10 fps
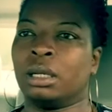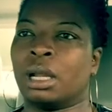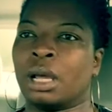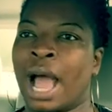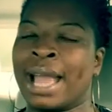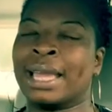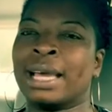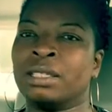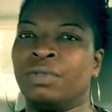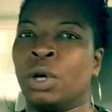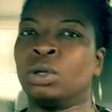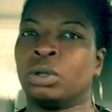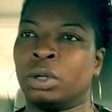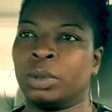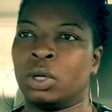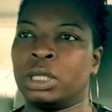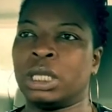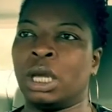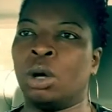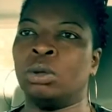I guess vulnerable is
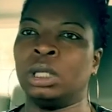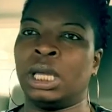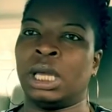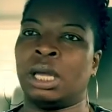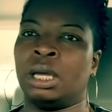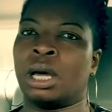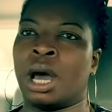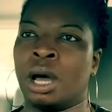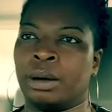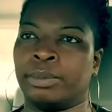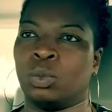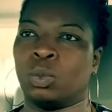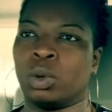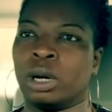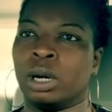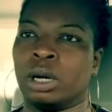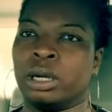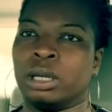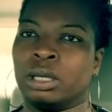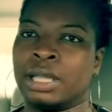the only
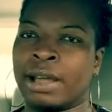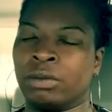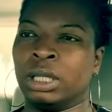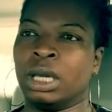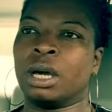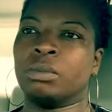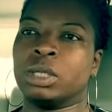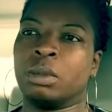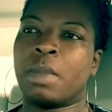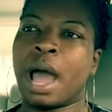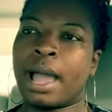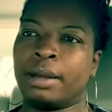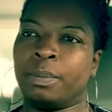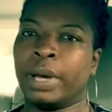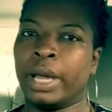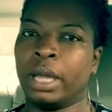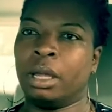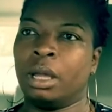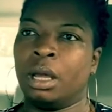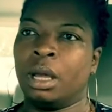word that really comes to mind, but
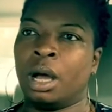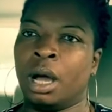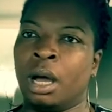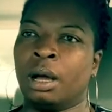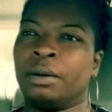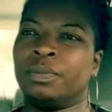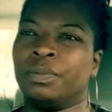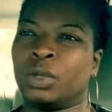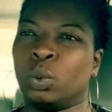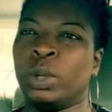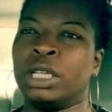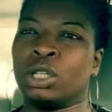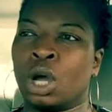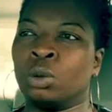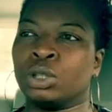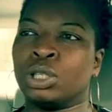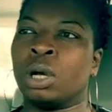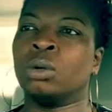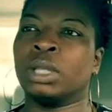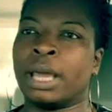we don't
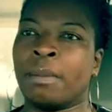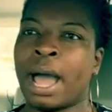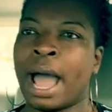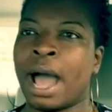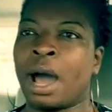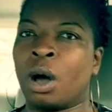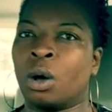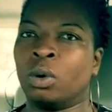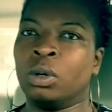show them how